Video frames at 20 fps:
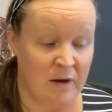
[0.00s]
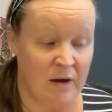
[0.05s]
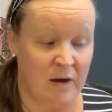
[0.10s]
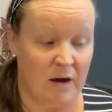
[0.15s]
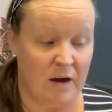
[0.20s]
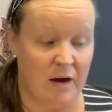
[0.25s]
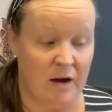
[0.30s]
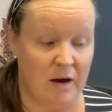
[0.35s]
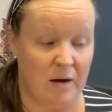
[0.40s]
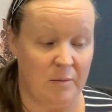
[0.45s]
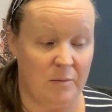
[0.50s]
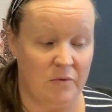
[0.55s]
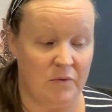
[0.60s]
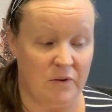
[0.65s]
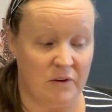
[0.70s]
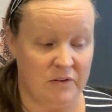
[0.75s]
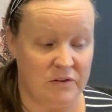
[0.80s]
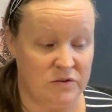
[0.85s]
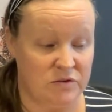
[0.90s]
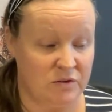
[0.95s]

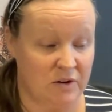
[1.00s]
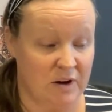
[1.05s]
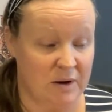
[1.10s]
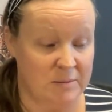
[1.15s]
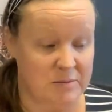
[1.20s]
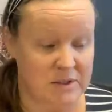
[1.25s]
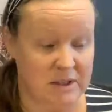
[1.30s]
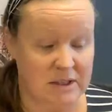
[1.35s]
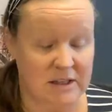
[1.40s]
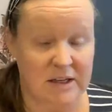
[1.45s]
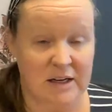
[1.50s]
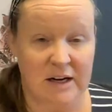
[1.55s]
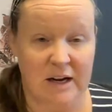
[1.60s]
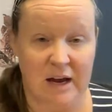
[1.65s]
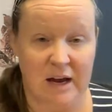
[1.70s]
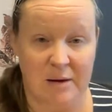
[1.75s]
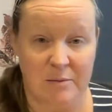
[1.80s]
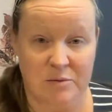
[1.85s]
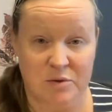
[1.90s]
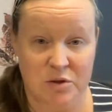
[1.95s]
500 gram chicken and
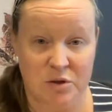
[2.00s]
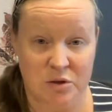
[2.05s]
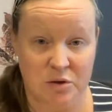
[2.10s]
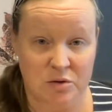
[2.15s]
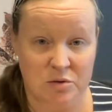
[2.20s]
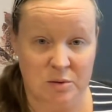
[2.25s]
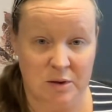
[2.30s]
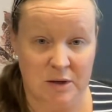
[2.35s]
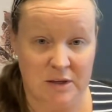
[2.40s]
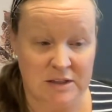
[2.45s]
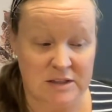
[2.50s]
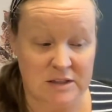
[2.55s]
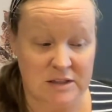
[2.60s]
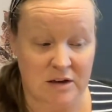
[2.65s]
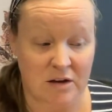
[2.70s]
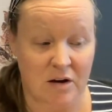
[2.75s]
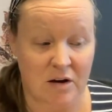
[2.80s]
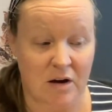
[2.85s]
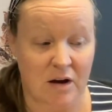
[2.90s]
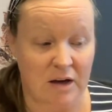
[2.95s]
lamb,
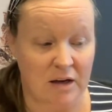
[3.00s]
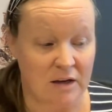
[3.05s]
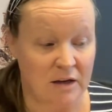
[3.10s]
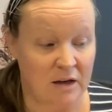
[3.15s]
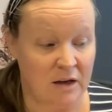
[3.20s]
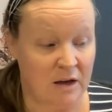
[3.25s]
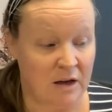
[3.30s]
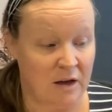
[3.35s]
229.